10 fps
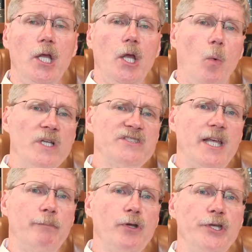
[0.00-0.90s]
Once
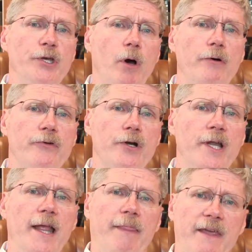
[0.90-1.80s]
they pull you over,
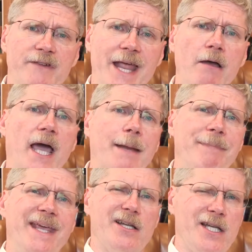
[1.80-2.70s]
they've now got to
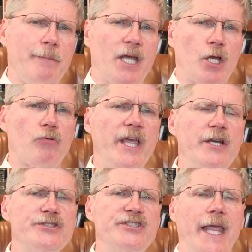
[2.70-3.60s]
meet a little bit
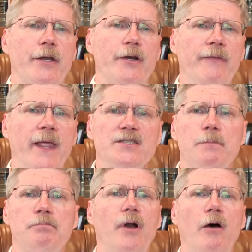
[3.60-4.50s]
greater standard, and that's a
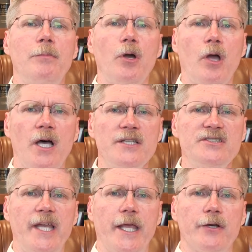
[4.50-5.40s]
probable cause
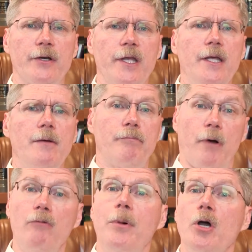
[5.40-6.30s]
standard.
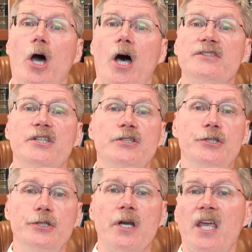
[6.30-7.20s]
Probable cause that
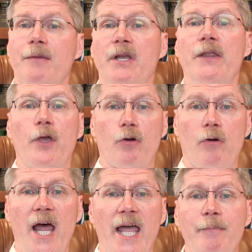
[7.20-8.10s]
you're committing the
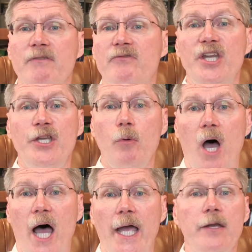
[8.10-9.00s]
crime of
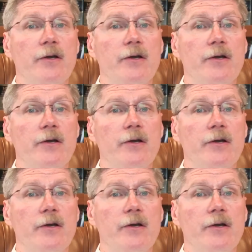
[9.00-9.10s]
DUI or